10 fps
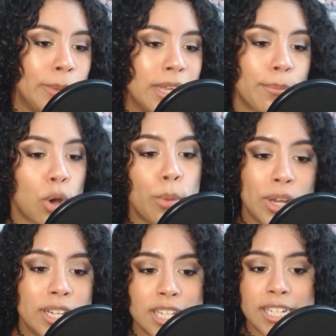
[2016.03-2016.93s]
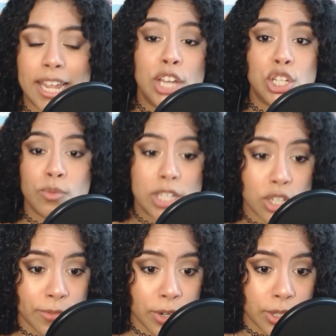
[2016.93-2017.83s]
be appropriate to engage in
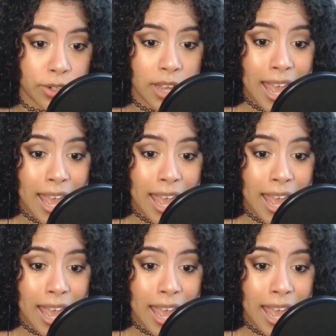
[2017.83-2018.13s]
research further.